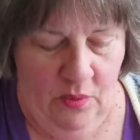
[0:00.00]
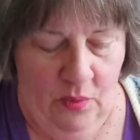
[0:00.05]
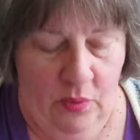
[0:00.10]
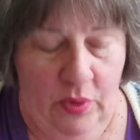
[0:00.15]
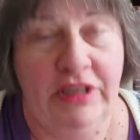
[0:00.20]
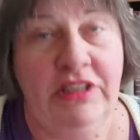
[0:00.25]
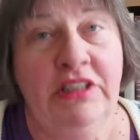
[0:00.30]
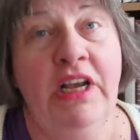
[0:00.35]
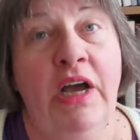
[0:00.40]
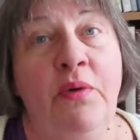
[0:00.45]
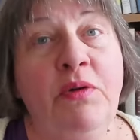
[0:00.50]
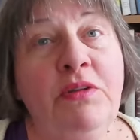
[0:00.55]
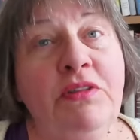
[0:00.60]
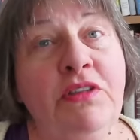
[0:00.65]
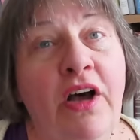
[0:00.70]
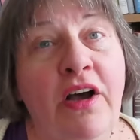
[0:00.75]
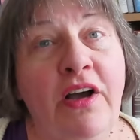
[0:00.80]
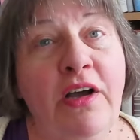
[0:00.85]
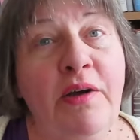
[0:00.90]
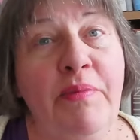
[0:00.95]
which I will
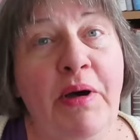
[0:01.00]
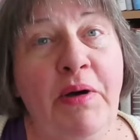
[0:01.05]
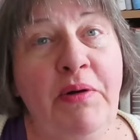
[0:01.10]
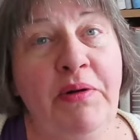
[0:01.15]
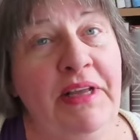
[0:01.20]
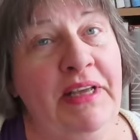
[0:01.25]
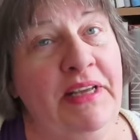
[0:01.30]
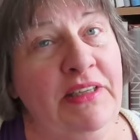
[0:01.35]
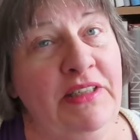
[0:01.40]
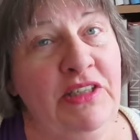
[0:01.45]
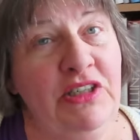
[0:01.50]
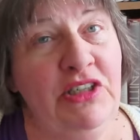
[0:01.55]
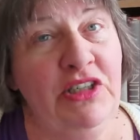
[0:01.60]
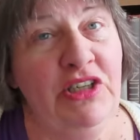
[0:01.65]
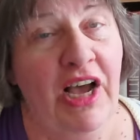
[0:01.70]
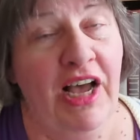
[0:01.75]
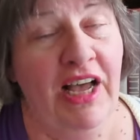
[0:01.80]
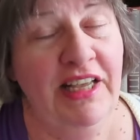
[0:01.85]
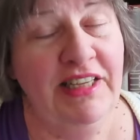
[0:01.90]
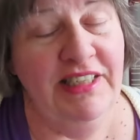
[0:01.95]
talk about in
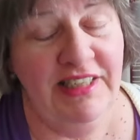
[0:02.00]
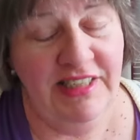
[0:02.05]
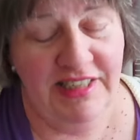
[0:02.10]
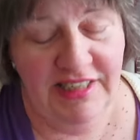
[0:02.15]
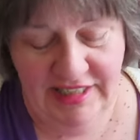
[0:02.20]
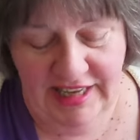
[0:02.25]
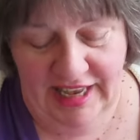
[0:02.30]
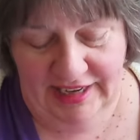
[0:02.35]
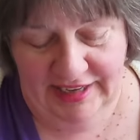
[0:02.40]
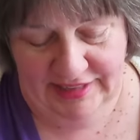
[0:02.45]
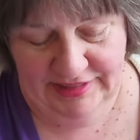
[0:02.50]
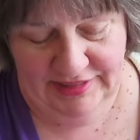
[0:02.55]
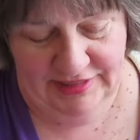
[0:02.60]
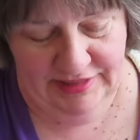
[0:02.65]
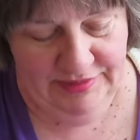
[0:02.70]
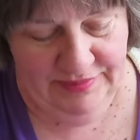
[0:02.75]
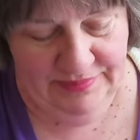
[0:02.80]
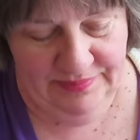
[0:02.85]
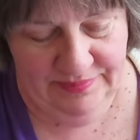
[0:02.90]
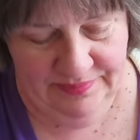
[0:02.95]
just a
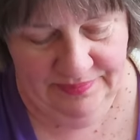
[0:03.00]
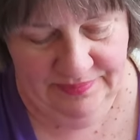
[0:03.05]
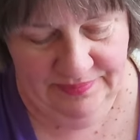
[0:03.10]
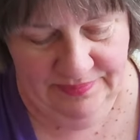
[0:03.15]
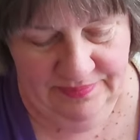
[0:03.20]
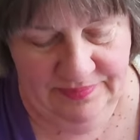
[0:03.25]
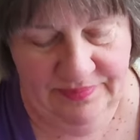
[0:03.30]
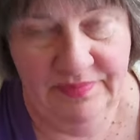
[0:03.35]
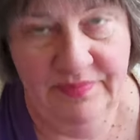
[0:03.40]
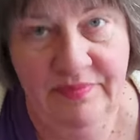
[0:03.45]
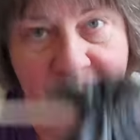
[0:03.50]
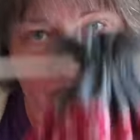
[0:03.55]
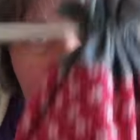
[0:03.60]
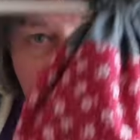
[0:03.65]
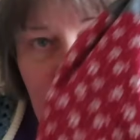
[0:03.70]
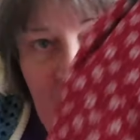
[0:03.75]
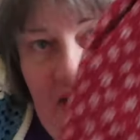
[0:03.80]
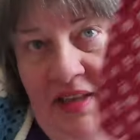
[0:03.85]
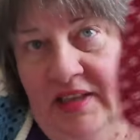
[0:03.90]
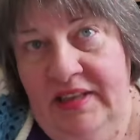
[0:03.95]
second.
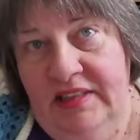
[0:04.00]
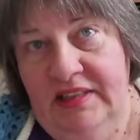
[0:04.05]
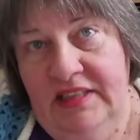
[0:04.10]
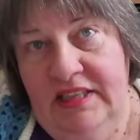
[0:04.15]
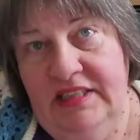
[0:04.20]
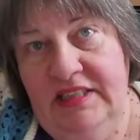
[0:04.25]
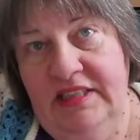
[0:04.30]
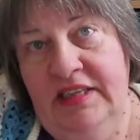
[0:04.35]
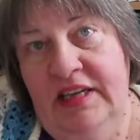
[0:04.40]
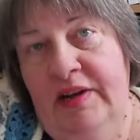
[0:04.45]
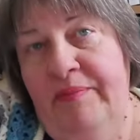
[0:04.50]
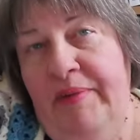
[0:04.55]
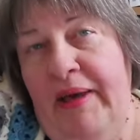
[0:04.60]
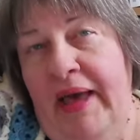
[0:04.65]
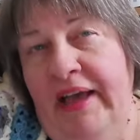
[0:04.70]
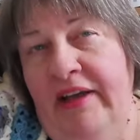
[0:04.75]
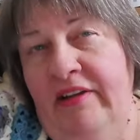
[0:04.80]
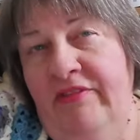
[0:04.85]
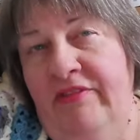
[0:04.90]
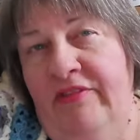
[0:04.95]
This is in a
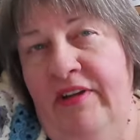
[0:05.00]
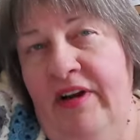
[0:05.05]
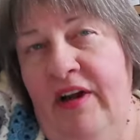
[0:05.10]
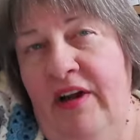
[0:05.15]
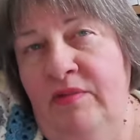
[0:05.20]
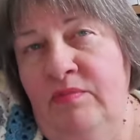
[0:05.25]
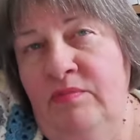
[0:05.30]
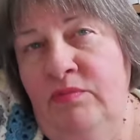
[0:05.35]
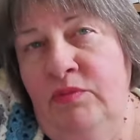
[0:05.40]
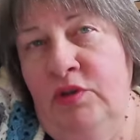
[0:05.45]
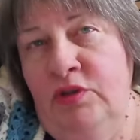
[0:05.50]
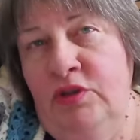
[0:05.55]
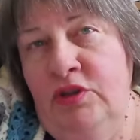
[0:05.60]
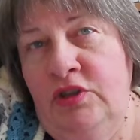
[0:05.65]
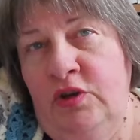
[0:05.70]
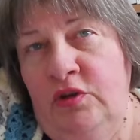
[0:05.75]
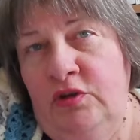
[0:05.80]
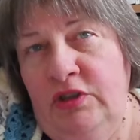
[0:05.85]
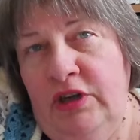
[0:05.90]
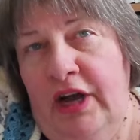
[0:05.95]
bag from
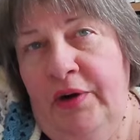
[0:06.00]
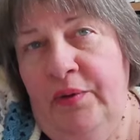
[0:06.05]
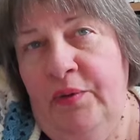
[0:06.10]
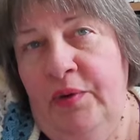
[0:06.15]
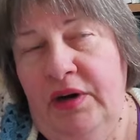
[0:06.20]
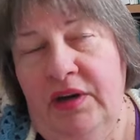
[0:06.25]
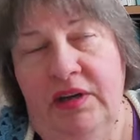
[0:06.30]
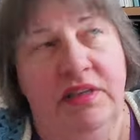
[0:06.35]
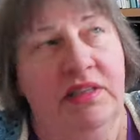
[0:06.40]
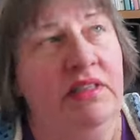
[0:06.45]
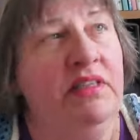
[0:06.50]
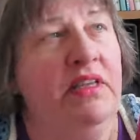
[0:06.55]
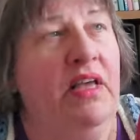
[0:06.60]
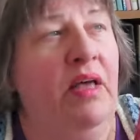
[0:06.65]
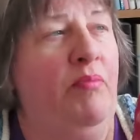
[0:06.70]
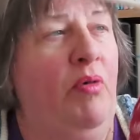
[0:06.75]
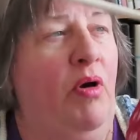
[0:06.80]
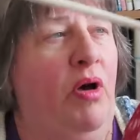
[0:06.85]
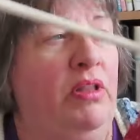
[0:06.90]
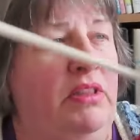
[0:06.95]
Moonstone Dye Works.
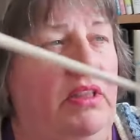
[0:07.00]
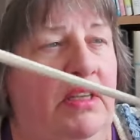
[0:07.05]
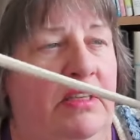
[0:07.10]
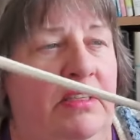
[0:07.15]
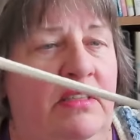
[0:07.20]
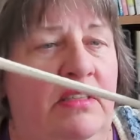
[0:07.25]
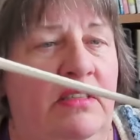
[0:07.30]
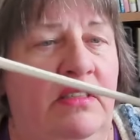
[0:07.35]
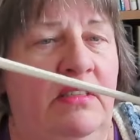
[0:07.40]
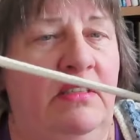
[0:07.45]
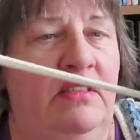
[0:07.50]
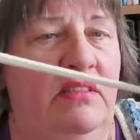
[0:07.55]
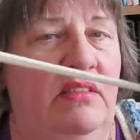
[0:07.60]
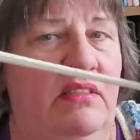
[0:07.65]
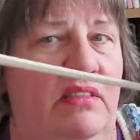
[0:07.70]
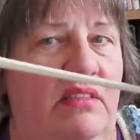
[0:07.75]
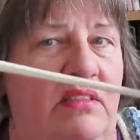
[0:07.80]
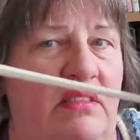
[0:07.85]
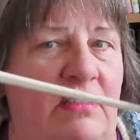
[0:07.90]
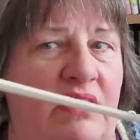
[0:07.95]
I bought
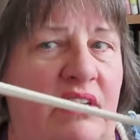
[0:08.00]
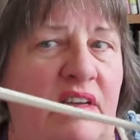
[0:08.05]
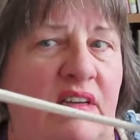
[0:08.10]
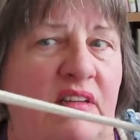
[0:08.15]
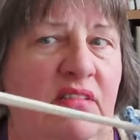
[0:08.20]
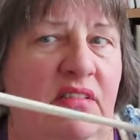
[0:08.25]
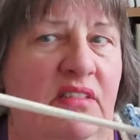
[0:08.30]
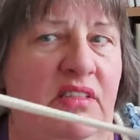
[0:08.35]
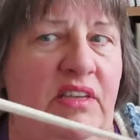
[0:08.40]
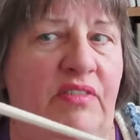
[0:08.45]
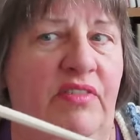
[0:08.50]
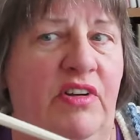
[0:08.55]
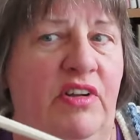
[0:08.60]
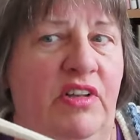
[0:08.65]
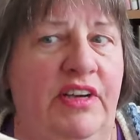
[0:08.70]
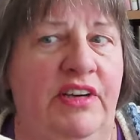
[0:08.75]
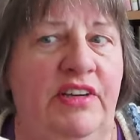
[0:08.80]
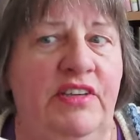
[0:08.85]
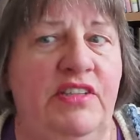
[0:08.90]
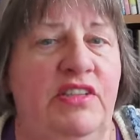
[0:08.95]
this uh,
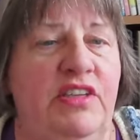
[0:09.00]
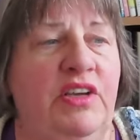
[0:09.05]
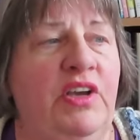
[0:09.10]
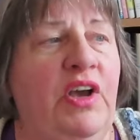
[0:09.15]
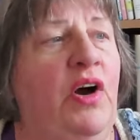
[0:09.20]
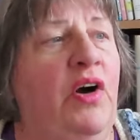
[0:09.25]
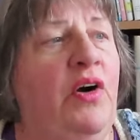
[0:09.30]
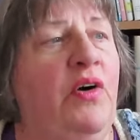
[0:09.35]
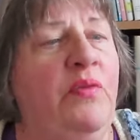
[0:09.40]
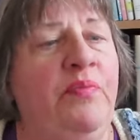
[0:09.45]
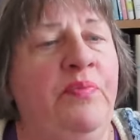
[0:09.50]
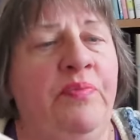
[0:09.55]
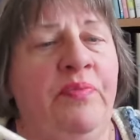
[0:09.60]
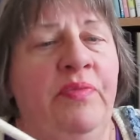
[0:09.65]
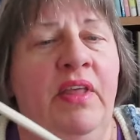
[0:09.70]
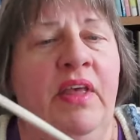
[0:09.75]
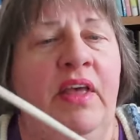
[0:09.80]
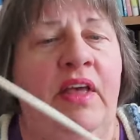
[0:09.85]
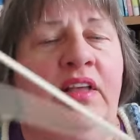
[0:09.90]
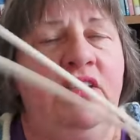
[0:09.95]
several years ago.
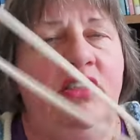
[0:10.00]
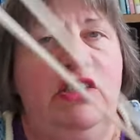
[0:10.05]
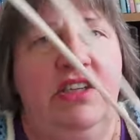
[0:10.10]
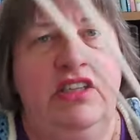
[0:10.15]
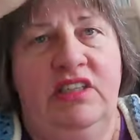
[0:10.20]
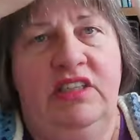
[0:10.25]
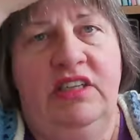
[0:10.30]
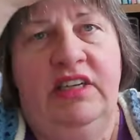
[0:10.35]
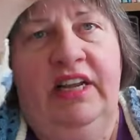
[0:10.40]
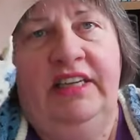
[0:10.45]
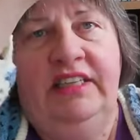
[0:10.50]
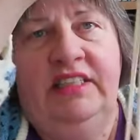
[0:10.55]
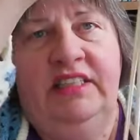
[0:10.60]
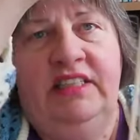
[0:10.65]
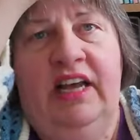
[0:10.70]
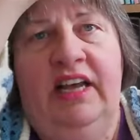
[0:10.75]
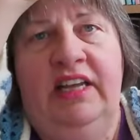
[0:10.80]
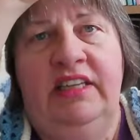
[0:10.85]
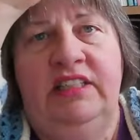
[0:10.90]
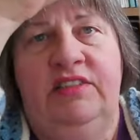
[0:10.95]
It's just a nice
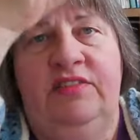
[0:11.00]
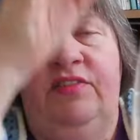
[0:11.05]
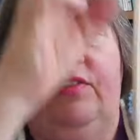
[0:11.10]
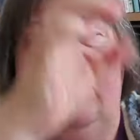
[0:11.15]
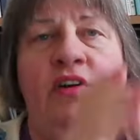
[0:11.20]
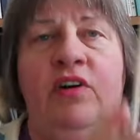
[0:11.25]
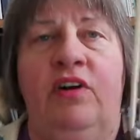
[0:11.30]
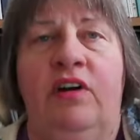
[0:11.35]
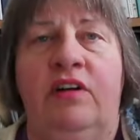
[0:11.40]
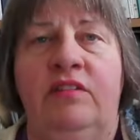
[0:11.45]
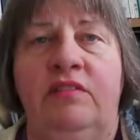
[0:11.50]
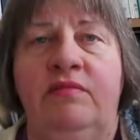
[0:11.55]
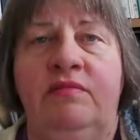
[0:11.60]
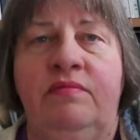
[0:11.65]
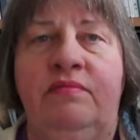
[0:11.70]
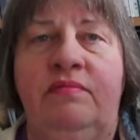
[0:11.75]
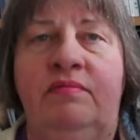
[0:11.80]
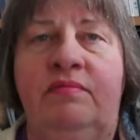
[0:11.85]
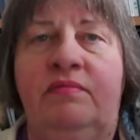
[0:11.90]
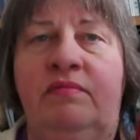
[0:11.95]
size for
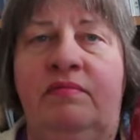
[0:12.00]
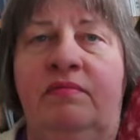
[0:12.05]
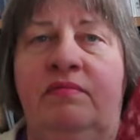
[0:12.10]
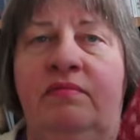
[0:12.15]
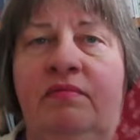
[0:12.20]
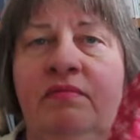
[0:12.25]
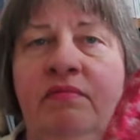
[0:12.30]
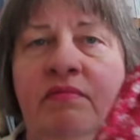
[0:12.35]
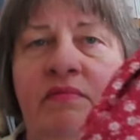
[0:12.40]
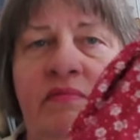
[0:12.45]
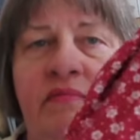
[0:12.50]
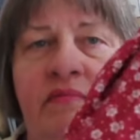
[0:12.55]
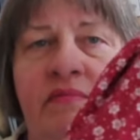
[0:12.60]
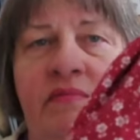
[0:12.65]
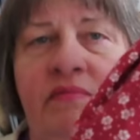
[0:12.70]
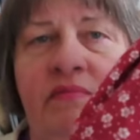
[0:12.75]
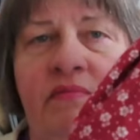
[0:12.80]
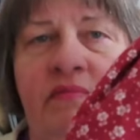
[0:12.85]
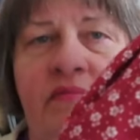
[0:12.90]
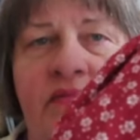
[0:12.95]

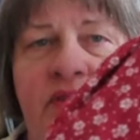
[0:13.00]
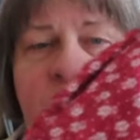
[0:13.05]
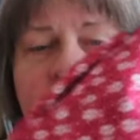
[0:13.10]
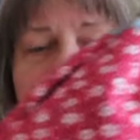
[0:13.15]
a